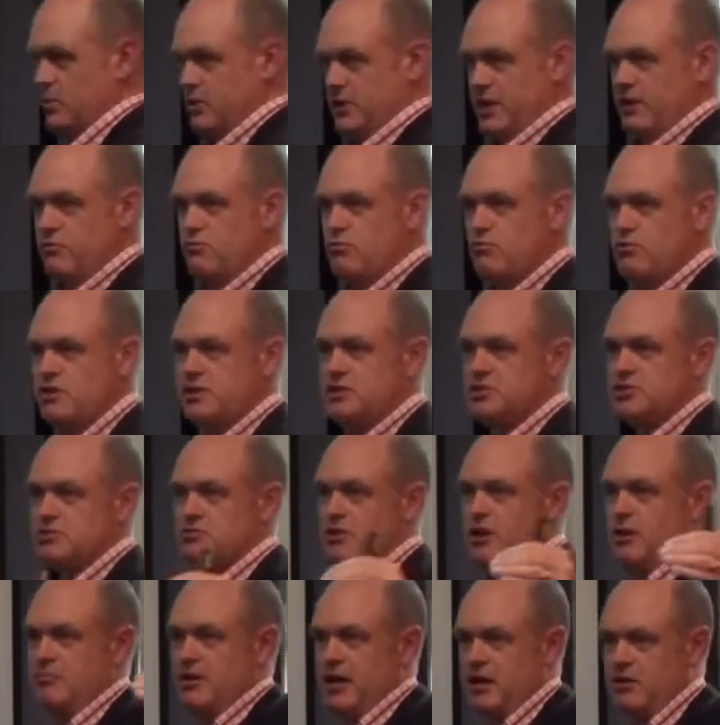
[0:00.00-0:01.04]
it will then
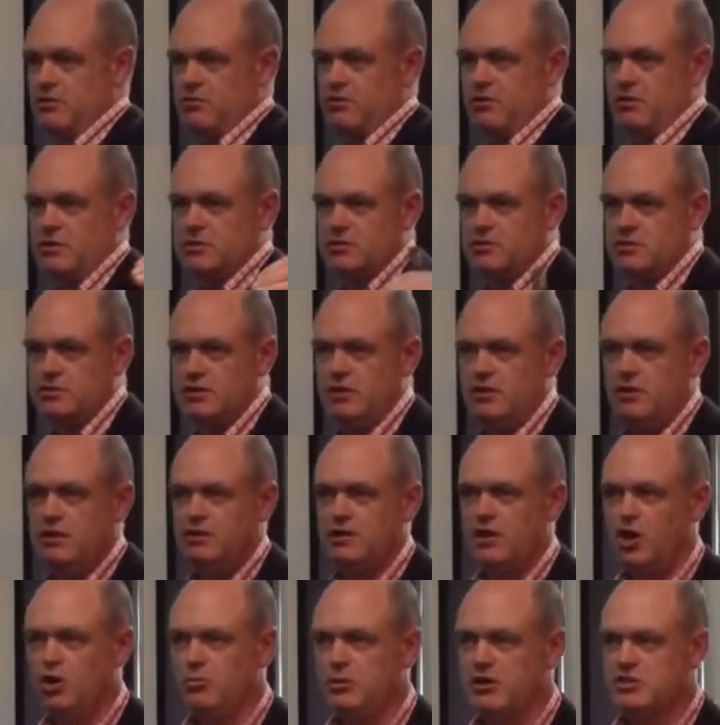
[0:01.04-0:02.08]
restripe that across
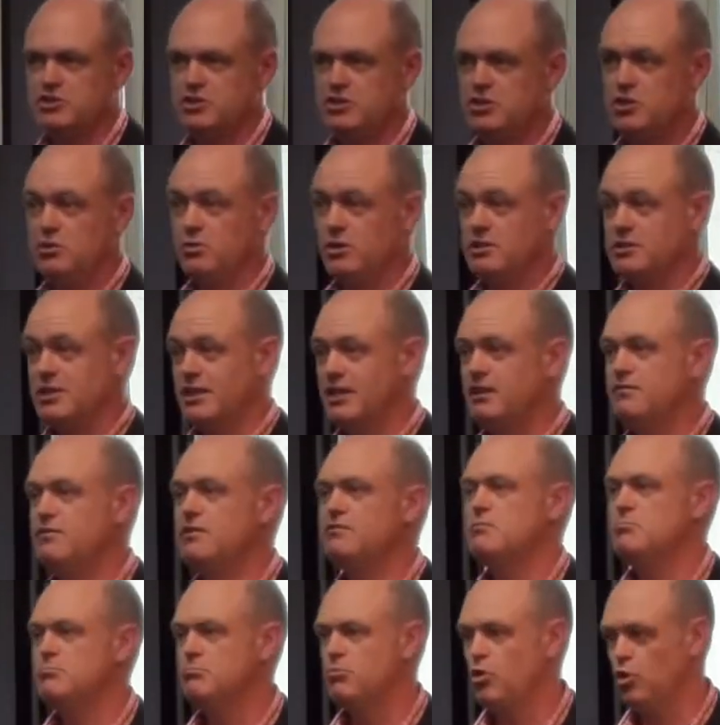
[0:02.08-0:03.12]
the whole bunch of new ones and give
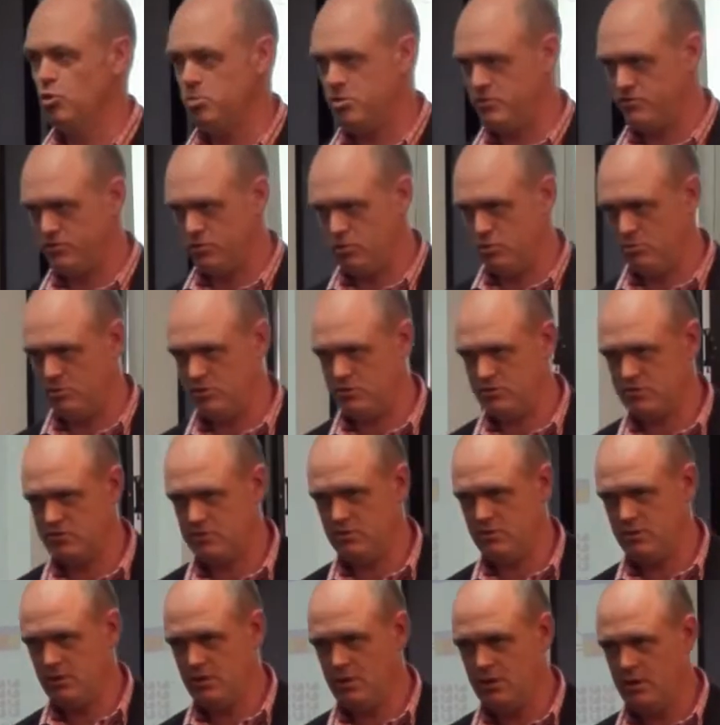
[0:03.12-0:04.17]
even more performance.
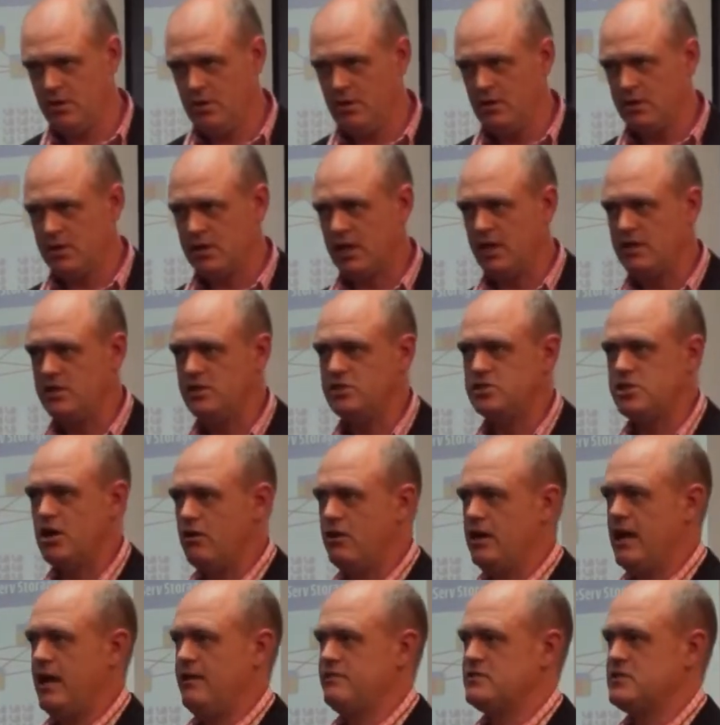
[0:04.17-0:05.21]
Okay, you
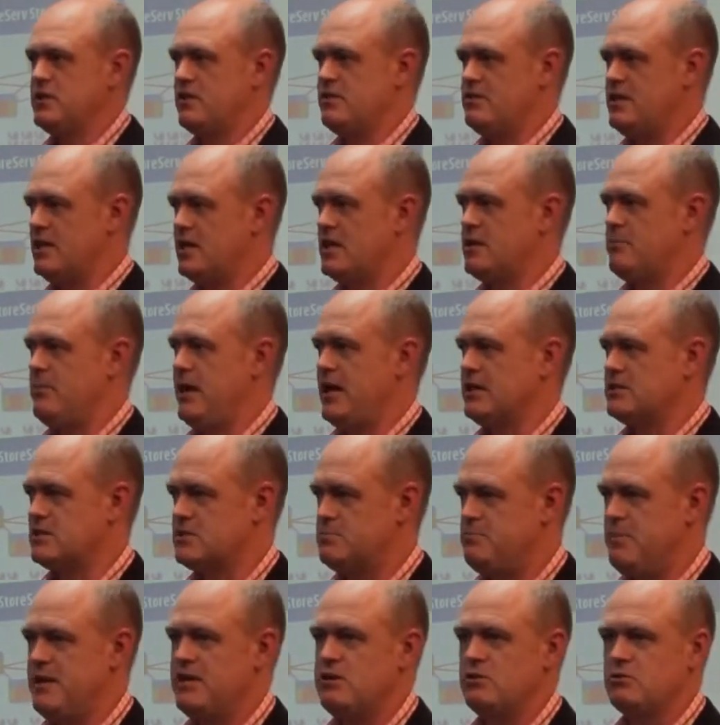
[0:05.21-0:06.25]
don't have to think about
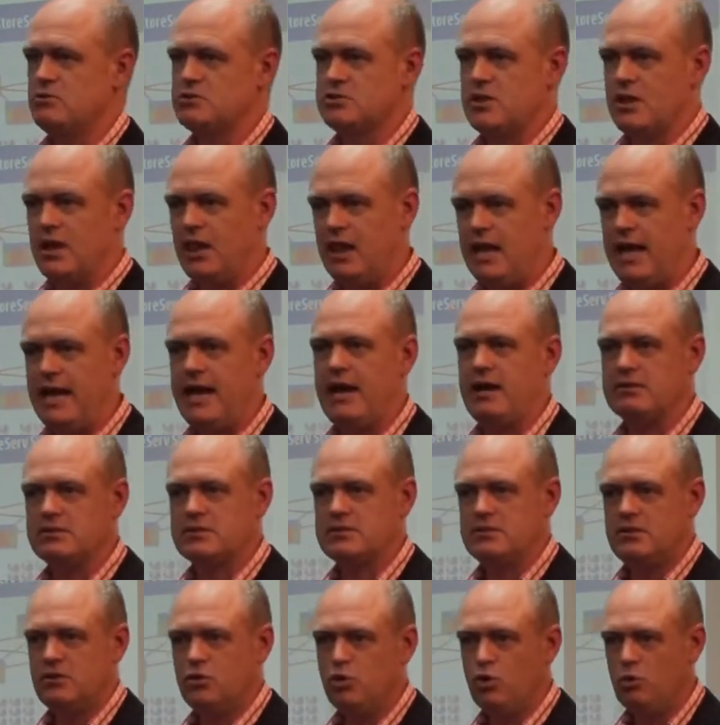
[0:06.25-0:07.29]
spindles and
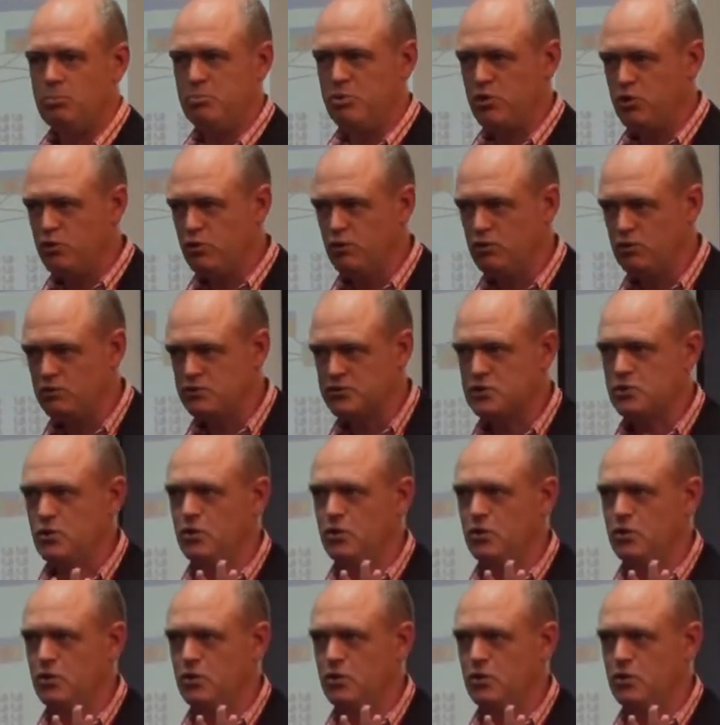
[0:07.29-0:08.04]
layouts or pools